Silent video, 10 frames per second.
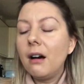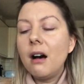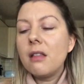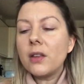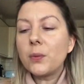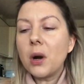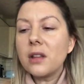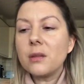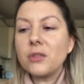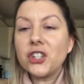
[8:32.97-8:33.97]
there's one of
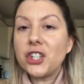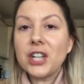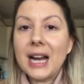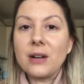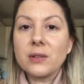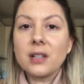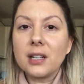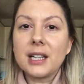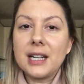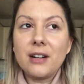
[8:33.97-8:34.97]
them, she shouts, and I
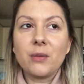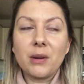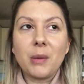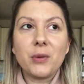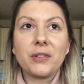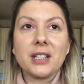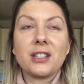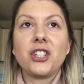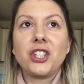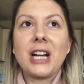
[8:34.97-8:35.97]
can hear it when my boyfriend does it.
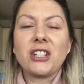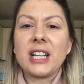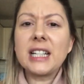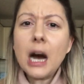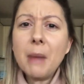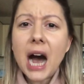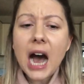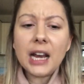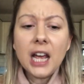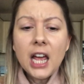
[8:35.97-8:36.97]
She shouts, she's like, come
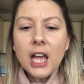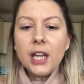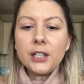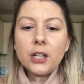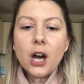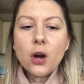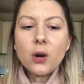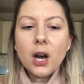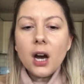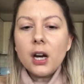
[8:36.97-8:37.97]
on, you know,
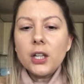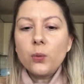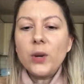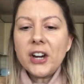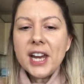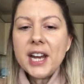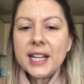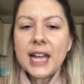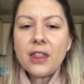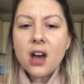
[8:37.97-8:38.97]
we're here
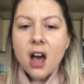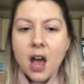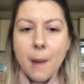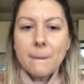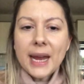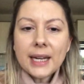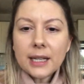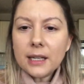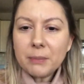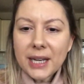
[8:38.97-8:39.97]
together.
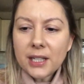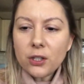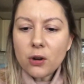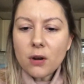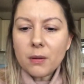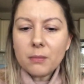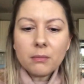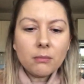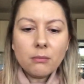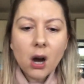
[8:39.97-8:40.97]
Make your
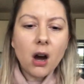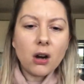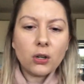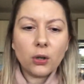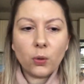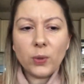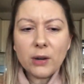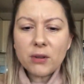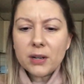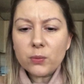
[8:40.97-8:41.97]
mark, or
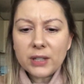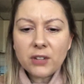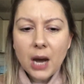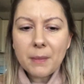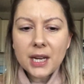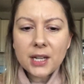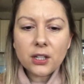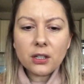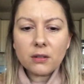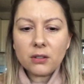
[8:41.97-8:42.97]
we've come here
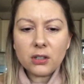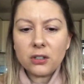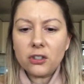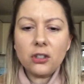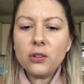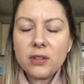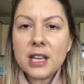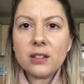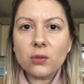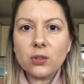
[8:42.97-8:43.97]
to do
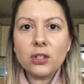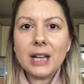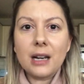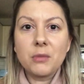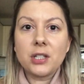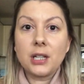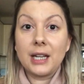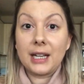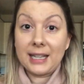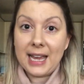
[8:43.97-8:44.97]
this or do that. And I'm just
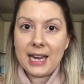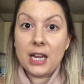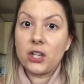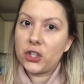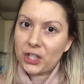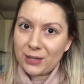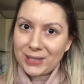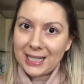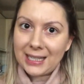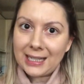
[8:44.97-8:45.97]
like, okay, you're shouting,